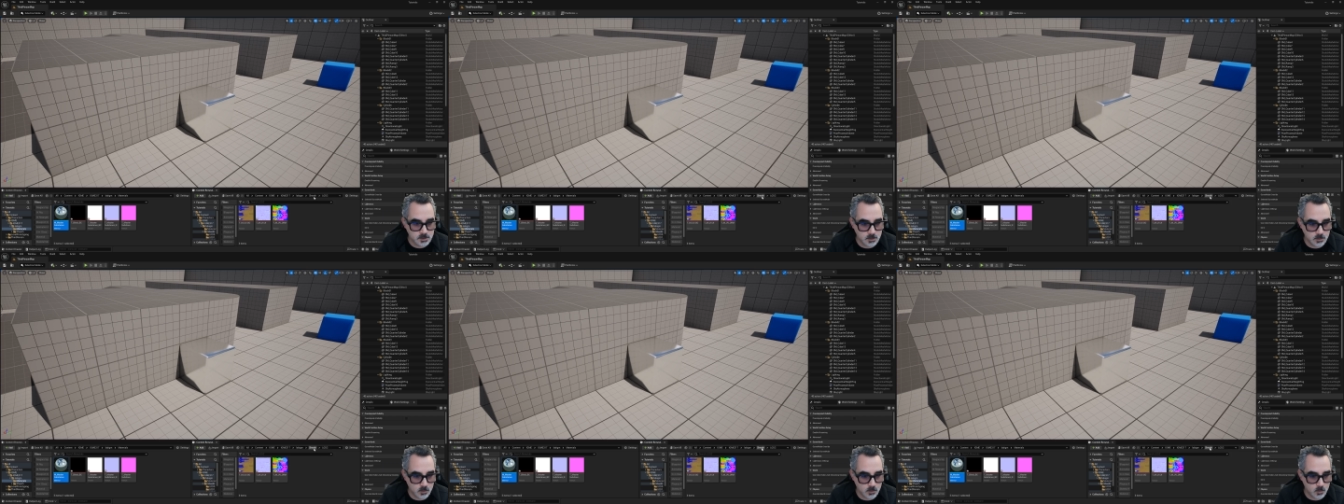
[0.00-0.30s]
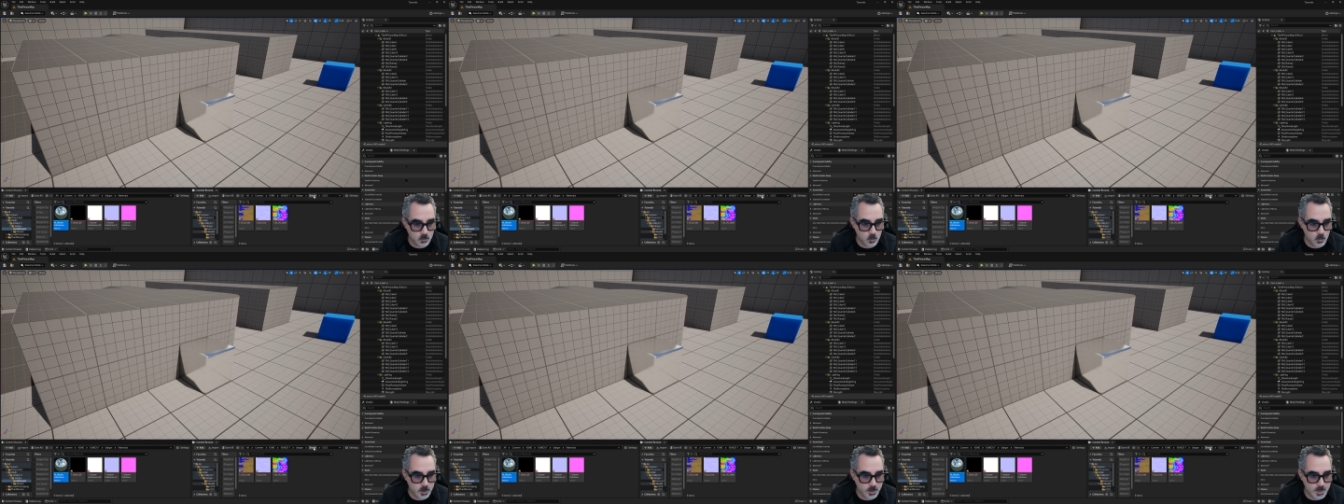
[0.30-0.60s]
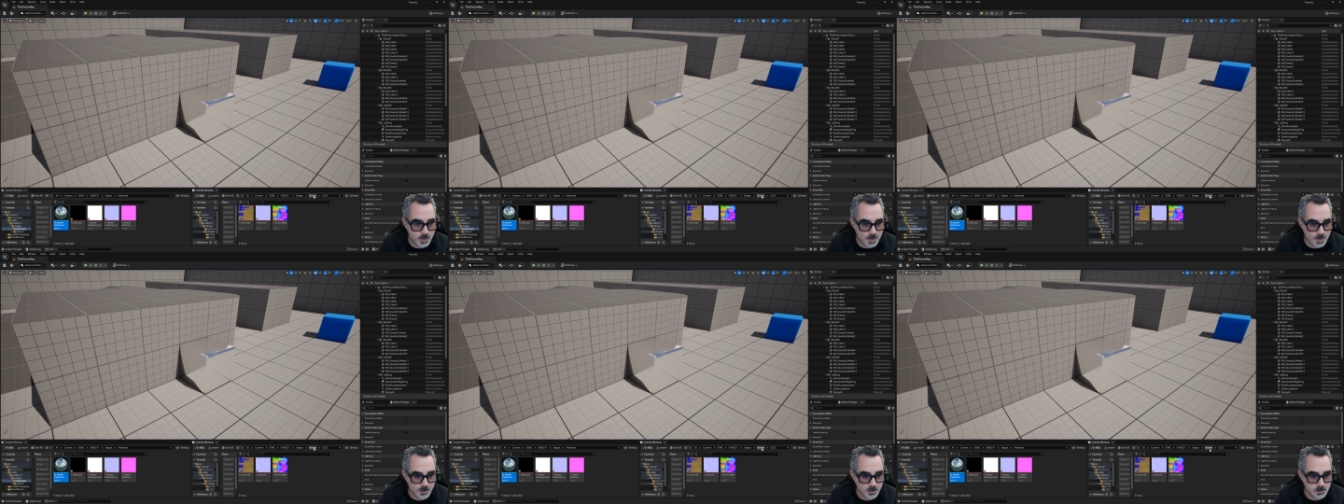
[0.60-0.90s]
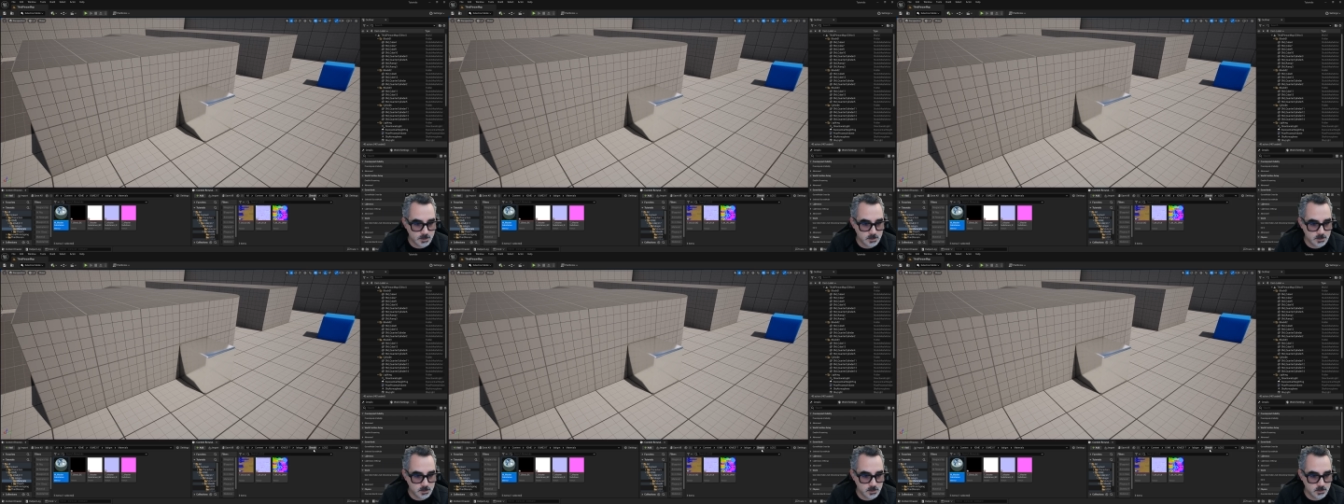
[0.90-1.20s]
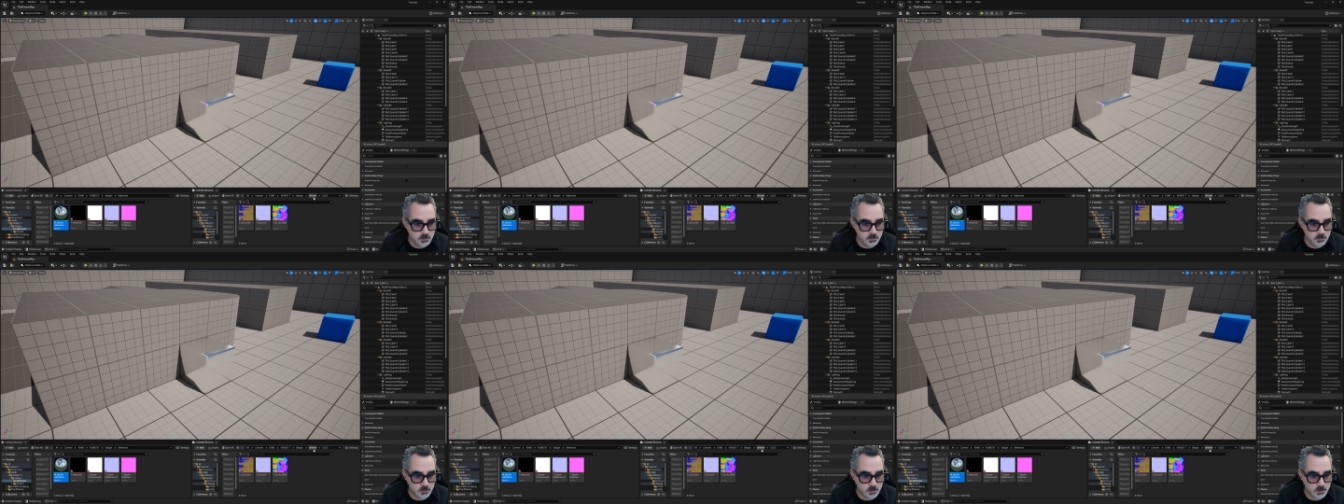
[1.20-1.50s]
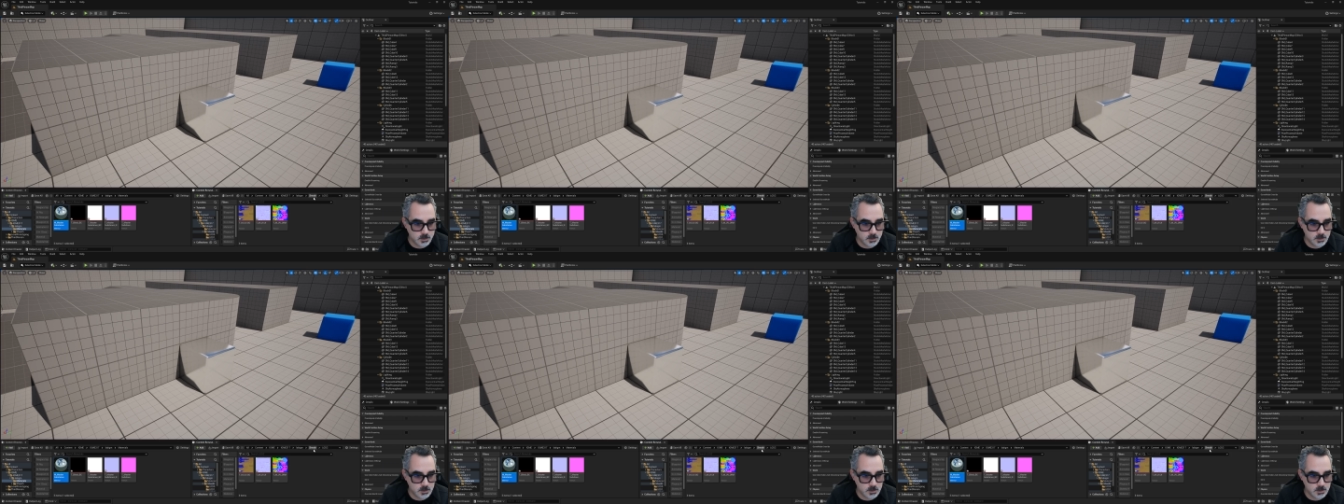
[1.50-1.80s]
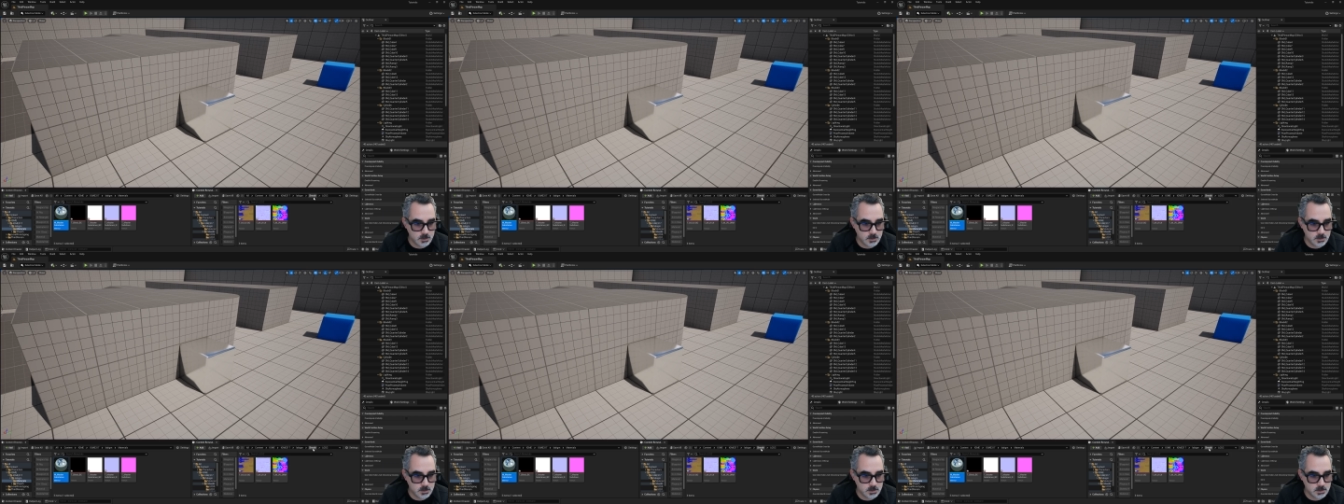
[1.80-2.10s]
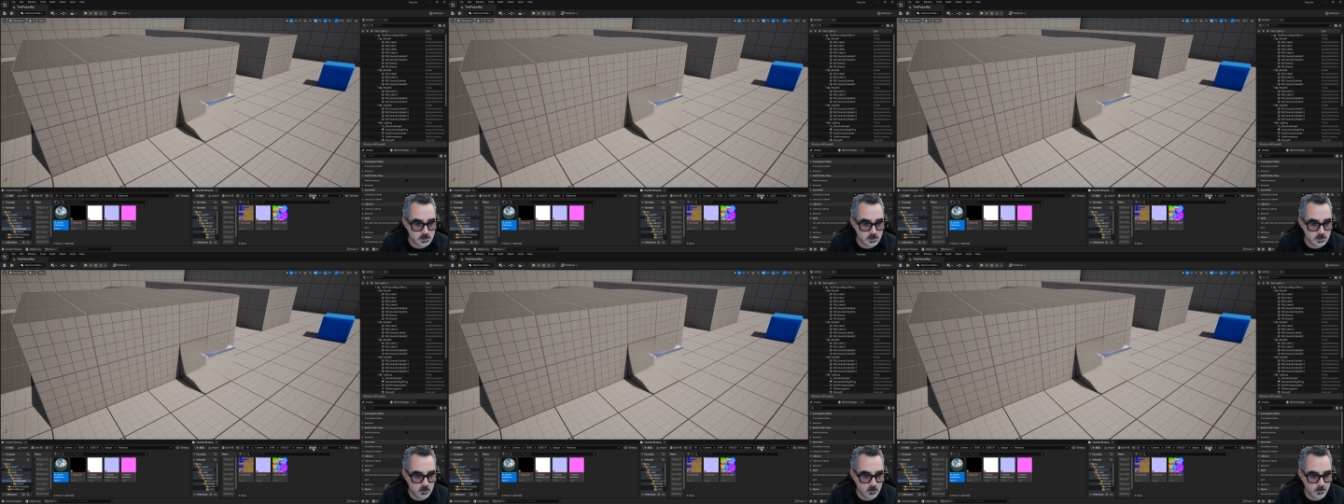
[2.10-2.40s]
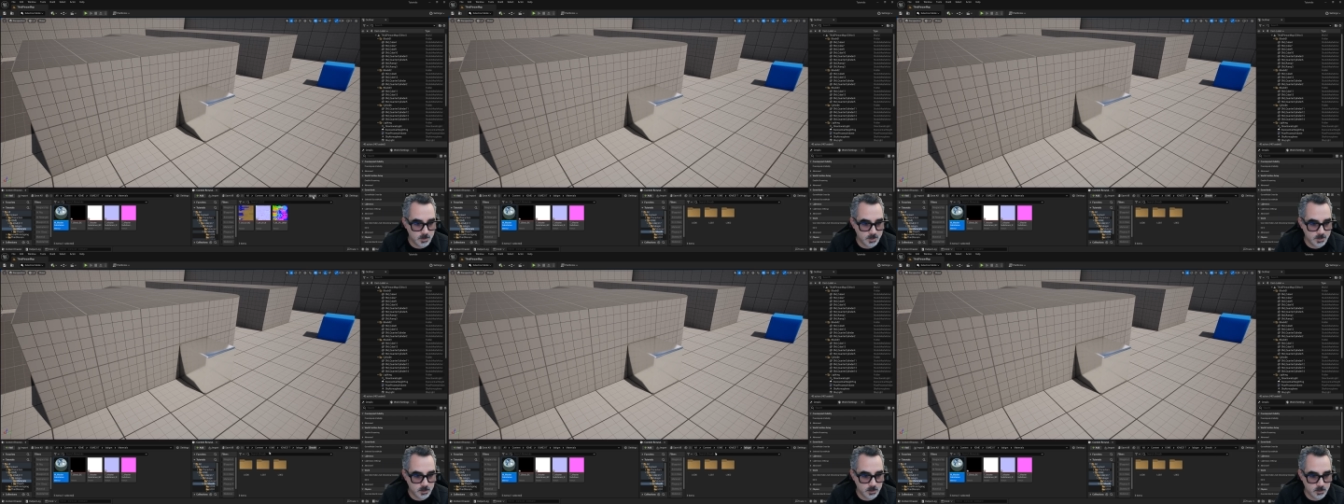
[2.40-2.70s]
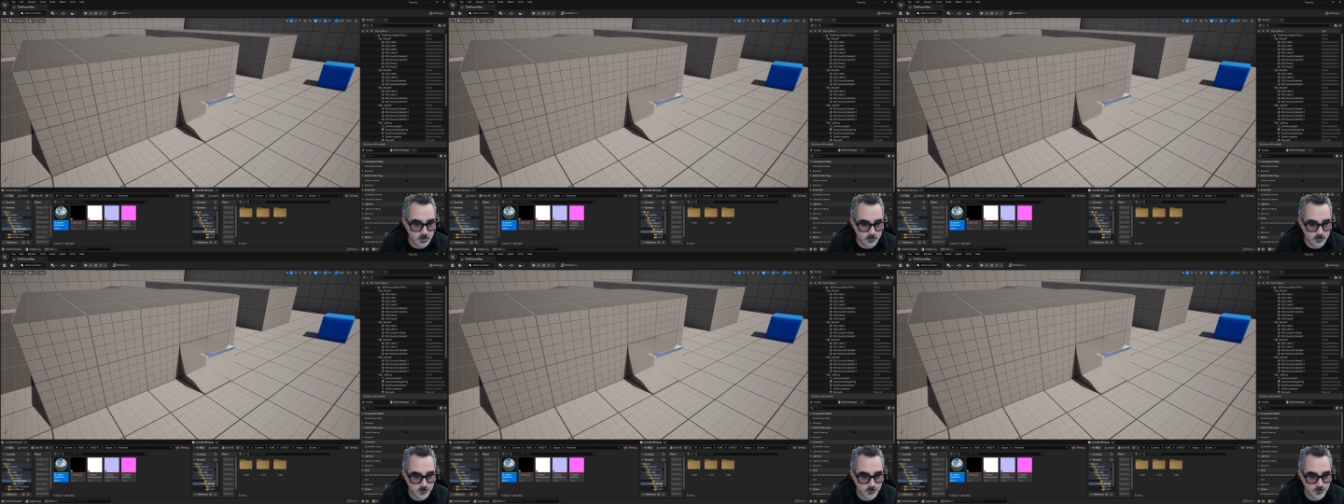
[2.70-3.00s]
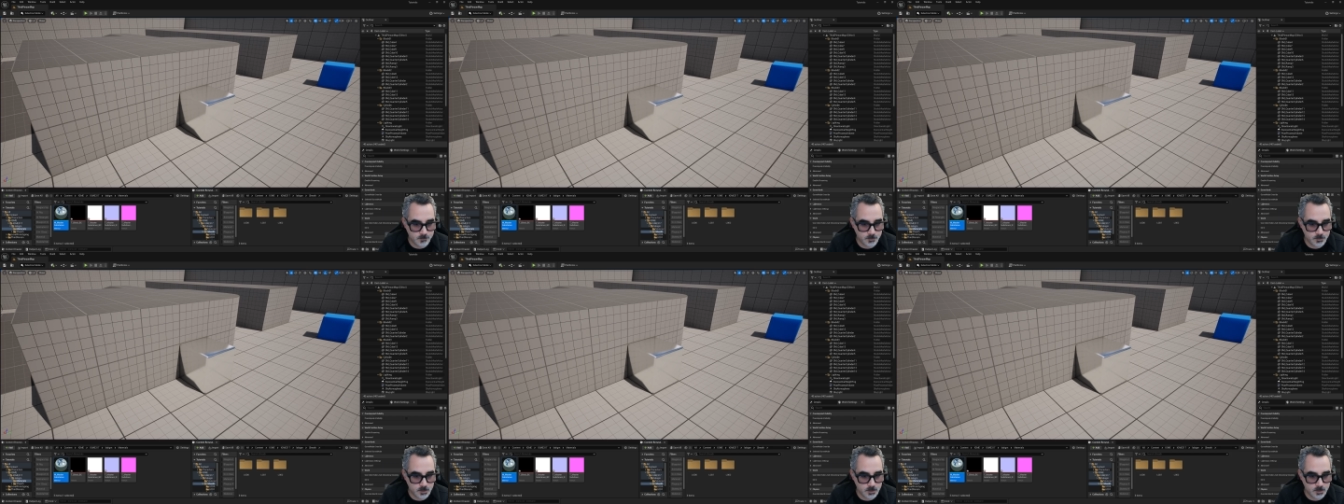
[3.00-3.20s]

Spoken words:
So what I can do is go back here